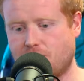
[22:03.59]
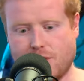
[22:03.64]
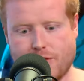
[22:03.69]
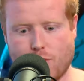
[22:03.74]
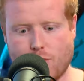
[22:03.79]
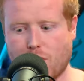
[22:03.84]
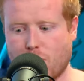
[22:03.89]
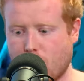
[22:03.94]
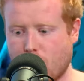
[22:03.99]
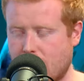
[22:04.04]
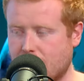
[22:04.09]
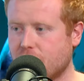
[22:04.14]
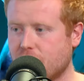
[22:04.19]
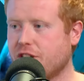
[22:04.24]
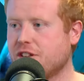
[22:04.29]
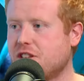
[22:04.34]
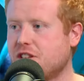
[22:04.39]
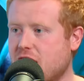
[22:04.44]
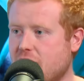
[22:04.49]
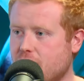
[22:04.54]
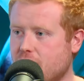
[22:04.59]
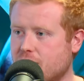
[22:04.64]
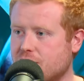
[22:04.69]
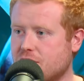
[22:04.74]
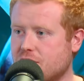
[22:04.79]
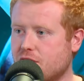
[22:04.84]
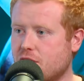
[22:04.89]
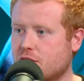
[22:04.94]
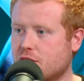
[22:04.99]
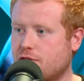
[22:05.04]
if you want to work 90
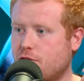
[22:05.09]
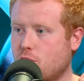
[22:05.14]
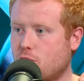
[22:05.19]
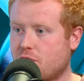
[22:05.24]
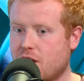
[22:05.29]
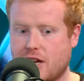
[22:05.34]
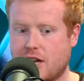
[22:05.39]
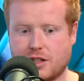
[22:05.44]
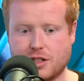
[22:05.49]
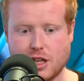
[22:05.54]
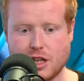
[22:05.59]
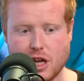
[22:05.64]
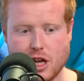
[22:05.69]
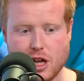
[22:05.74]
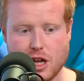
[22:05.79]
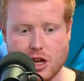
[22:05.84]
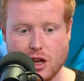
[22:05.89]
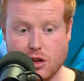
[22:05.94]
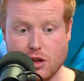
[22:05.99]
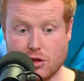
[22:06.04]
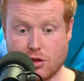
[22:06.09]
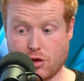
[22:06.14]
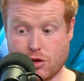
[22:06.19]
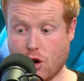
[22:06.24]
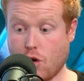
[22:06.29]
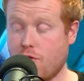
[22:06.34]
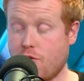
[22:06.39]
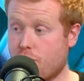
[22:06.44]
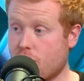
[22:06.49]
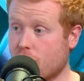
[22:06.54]
hours in those 4 days,
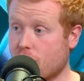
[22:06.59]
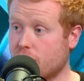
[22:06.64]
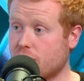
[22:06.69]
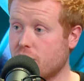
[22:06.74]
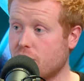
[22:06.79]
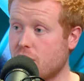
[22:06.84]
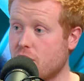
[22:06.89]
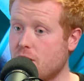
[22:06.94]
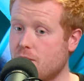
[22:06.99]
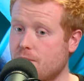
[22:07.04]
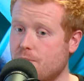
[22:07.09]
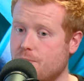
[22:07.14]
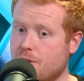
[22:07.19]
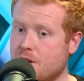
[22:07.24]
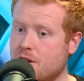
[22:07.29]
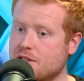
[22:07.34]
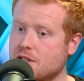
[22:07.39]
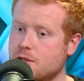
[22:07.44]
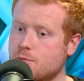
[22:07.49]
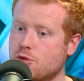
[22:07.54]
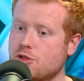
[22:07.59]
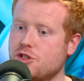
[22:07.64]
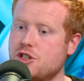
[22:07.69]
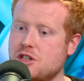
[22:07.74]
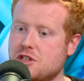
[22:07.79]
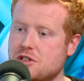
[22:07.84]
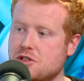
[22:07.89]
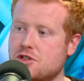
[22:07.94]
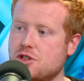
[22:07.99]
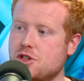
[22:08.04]
go for it. Because it's much
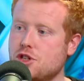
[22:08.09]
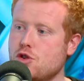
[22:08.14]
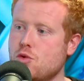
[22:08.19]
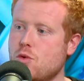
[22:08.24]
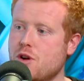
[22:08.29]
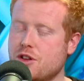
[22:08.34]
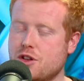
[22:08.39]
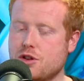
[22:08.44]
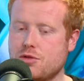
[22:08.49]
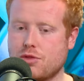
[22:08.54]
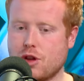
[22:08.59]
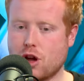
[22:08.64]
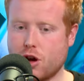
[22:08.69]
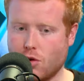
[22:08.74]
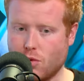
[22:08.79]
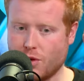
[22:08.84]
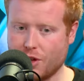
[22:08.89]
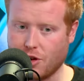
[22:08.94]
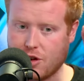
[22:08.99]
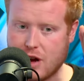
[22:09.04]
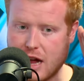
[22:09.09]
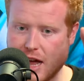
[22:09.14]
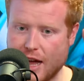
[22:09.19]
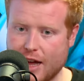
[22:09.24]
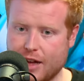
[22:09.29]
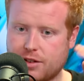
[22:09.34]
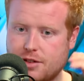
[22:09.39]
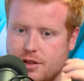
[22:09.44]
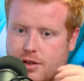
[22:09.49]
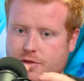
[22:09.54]
easier to do when you know in your
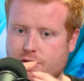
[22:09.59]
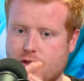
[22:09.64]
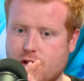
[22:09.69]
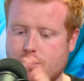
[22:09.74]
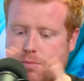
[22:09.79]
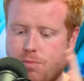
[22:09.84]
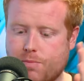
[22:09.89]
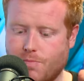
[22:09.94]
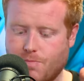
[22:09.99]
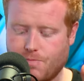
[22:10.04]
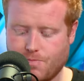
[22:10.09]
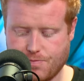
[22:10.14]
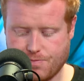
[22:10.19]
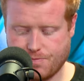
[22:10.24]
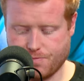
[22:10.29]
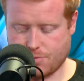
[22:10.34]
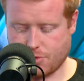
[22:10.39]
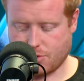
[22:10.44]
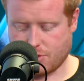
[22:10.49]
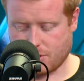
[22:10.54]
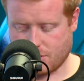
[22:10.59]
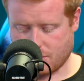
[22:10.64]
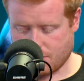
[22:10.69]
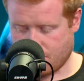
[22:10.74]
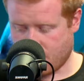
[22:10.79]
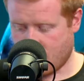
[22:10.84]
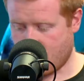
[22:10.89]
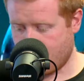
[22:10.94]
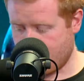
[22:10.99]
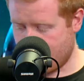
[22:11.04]
head you've
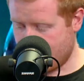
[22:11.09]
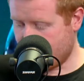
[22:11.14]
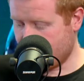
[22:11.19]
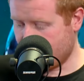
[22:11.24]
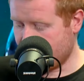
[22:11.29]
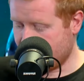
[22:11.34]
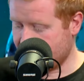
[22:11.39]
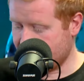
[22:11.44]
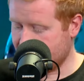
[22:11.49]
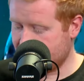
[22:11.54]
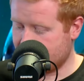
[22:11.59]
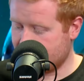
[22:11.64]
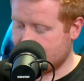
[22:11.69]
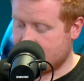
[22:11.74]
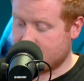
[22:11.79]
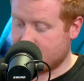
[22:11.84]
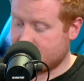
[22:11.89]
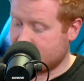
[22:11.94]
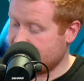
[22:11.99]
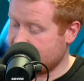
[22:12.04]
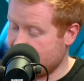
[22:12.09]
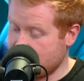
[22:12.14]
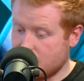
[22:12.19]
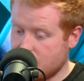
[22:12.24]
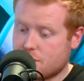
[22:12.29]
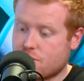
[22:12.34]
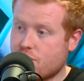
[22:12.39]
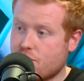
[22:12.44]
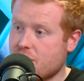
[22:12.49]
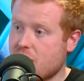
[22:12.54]
compartmentalized that
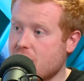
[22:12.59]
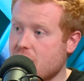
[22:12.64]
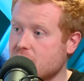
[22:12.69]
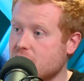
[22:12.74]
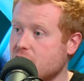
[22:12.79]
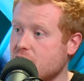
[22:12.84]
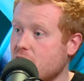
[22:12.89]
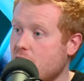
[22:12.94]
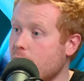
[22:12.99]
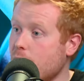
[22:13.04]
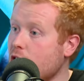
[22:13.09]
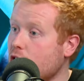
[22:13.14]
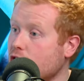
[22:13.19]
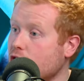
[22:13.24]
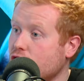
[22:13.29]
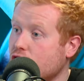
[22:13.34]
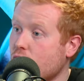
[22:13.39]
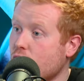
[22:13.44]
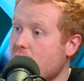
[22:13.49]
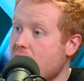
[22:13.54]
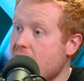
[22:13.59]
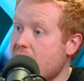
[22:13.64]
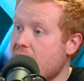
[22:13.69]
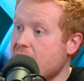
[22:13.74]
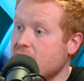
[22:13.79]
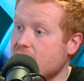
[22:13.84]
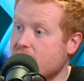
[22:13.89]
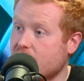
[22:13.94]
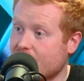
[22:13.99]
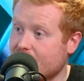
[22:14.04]
these 3 days I'm not going to do
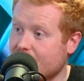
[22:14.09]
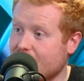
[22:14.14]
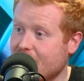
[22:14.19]
anything.